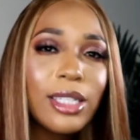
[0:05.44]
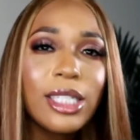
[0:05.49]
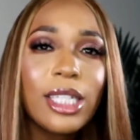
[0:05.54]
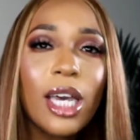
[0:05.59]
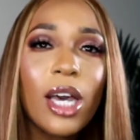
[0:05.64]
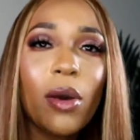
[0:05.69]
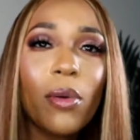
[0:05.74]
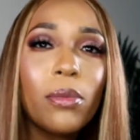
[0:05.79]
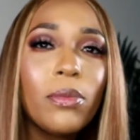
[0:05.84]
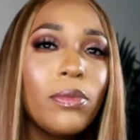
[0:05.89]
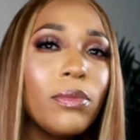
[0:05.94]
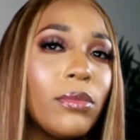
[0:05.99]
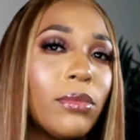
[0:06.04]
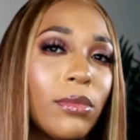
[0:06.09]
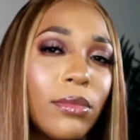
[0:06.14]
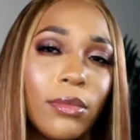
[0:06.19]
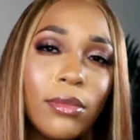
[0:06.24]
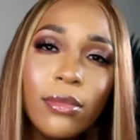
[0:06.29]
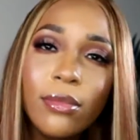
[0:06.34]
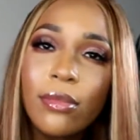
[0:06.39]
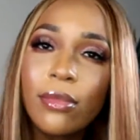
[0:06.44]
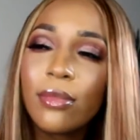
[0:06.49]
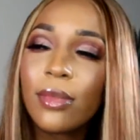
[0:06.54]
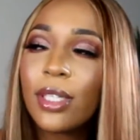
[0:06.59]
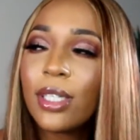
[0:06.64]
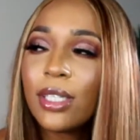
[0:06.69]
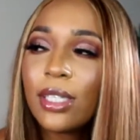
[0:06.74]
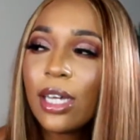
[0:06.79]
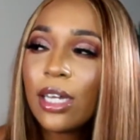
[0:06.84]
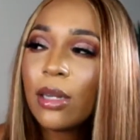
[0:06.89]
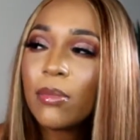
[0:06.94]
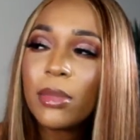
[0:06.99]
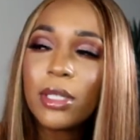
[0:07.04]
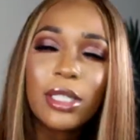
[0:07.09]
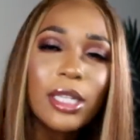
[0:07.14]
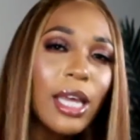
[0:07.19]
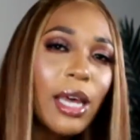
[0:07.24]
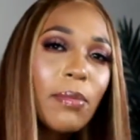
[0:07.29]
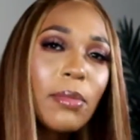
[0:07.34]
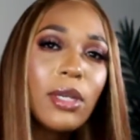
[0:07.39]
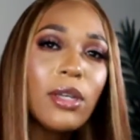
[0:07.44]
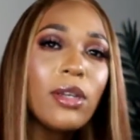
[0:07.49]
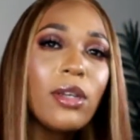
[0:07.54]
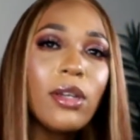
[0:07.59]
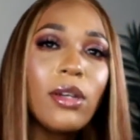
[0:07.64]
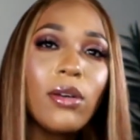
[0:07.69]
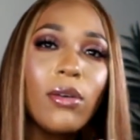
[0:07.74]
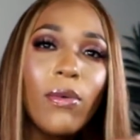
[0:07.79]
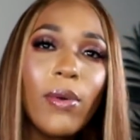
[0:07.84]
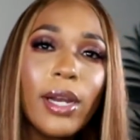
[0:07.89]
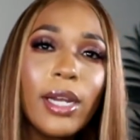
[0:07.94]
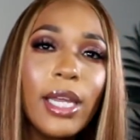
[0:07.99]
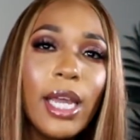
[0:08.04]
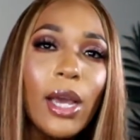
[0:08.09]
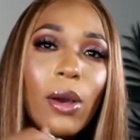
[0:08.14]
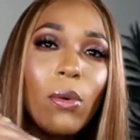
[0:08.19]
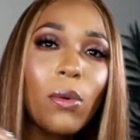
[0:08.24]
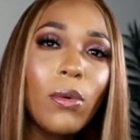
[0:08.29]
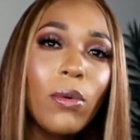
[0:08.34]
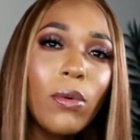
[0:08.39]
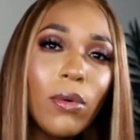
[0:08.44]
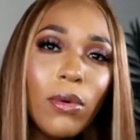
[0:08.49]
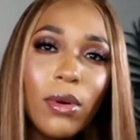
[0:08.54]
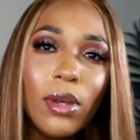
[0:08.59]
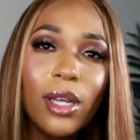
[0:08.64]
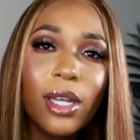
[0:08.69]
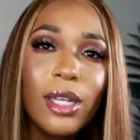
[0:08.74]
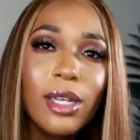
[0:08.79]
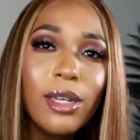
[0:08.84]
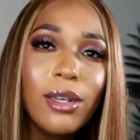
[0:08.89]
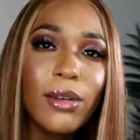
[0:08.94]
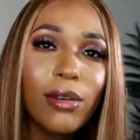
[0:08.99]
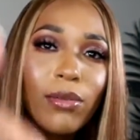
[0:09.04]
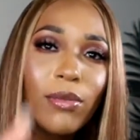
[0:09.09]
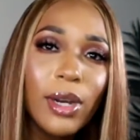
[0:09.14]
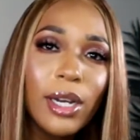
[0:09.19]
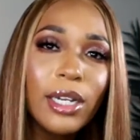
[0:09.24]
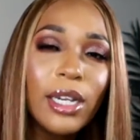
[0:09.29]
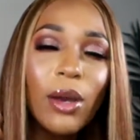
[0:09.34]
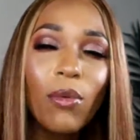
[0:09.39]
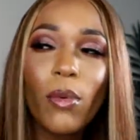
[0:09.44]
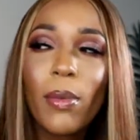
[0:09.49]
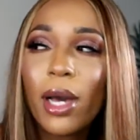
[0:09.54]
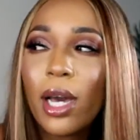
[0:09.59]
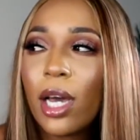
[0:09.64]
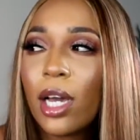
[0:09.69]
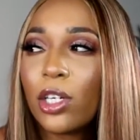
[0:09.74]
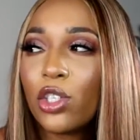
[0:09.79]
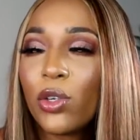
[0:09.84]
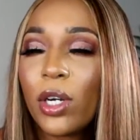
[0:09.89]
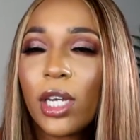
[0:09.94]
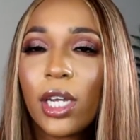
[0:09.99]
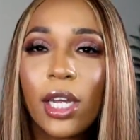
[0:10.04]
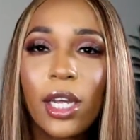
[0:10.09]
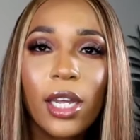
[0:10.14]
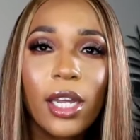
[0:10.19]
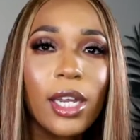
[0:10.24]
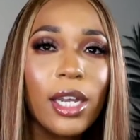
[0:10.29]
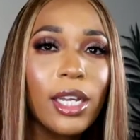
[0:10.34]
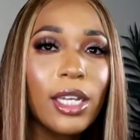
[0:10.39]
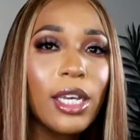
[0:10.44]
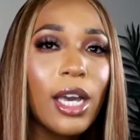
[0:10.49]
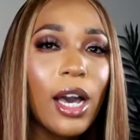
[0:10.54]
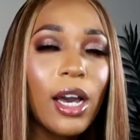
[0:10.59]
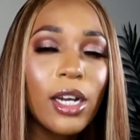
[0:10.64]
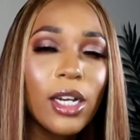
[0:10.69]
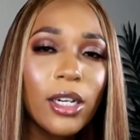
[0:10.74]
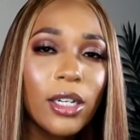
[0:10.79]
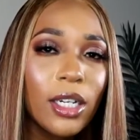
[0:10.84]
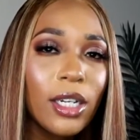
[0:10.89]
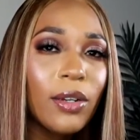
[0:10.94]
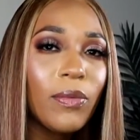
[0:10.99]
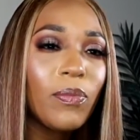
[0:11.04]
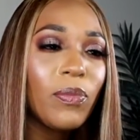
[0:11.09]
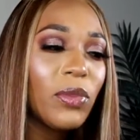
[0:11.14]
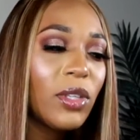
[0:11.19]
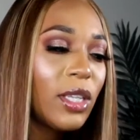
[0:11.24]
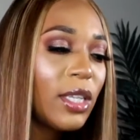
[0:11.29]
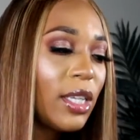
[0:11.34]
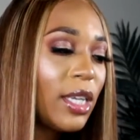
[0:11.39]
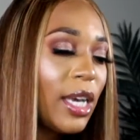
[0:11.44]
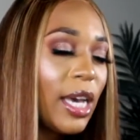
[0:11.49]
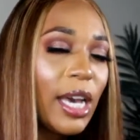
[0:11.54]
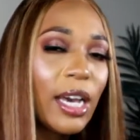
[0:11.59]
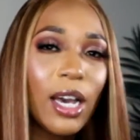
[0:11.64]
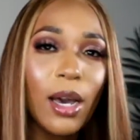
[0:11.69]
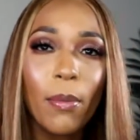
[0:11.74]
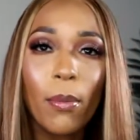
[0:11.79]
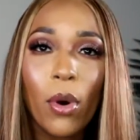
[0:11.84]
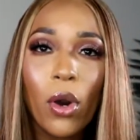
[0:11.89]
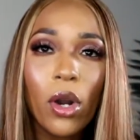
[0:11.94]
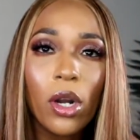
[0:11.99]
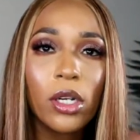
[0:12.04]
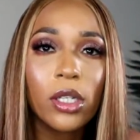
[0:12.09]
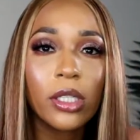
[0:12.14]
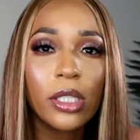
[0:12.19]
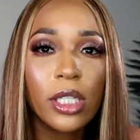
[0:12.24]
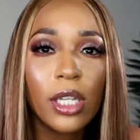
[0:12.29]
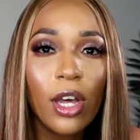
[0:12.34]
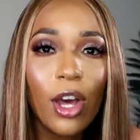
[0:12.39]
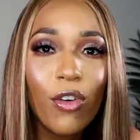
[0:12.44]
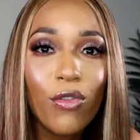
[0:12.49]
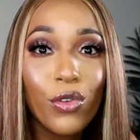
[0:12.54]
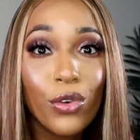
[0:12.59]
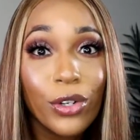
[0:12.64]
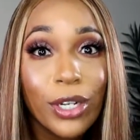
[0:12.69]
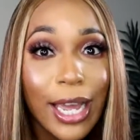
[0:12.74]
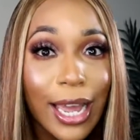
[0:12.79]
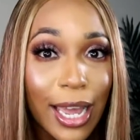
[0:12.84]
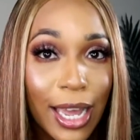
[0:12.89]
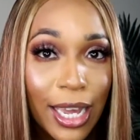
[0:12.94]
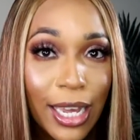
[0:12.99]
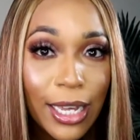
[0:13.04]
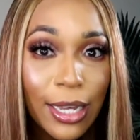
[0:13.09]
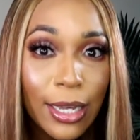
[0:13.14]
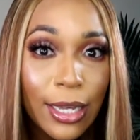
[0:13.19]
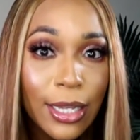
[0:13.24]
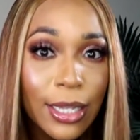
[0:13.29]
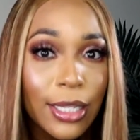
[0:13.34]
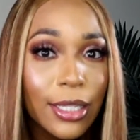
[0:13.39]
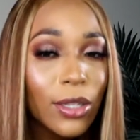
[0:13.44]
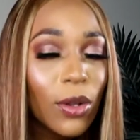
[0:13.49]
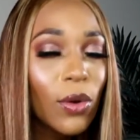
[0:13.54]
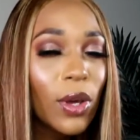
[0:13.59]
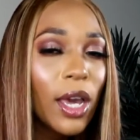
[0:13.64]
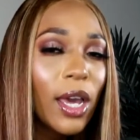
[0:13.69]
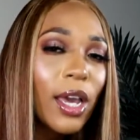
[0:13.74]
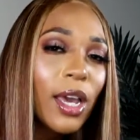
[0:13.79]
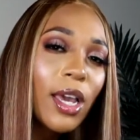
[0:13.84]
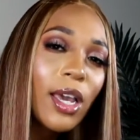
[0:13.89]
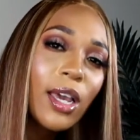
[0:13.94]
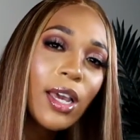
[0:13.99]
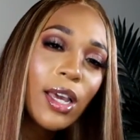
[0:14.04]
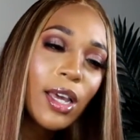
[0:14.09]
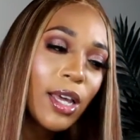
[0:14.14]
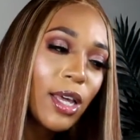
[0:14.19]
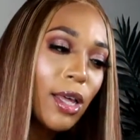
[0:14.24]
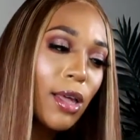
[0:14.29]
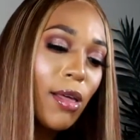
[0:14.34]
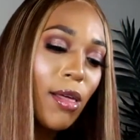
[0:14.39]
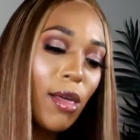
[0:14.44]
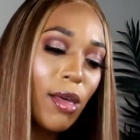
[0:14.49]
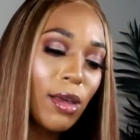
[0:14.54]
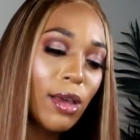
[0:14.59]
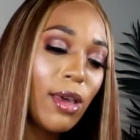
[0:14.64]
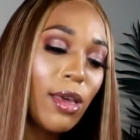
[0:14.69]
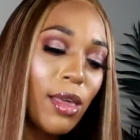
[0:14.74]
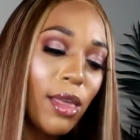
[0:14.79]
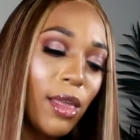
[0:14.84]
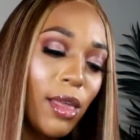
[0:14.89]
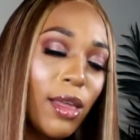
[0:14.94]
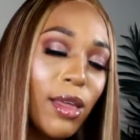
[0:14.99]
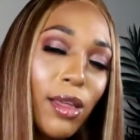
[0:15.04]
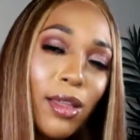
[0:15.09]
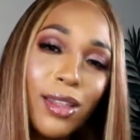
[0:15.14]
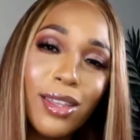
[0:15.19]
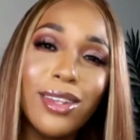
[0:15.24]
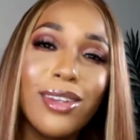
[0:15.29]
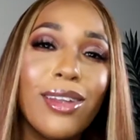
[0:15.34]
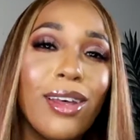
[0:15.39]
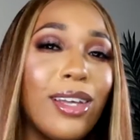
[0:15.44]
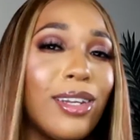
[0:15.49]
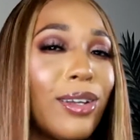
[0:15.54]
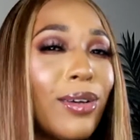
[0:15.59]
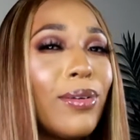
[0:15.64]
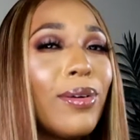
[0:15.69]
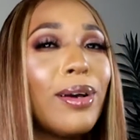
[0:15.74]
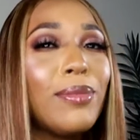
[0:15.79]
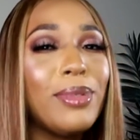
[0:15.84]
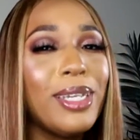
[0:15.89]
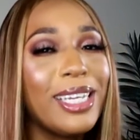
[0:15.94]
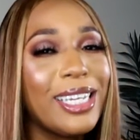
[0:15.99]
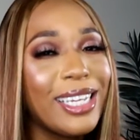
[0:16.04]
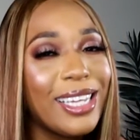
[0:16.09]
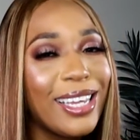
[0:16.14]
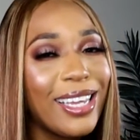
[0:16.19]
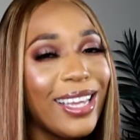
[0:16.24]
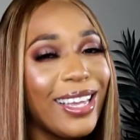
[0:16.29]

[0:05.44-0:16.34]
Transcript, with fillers: tell tell them to sign me right now, right now. Where my contract at? Y'all heard it. I got bars for days. Okay. No, I don't. I'm not.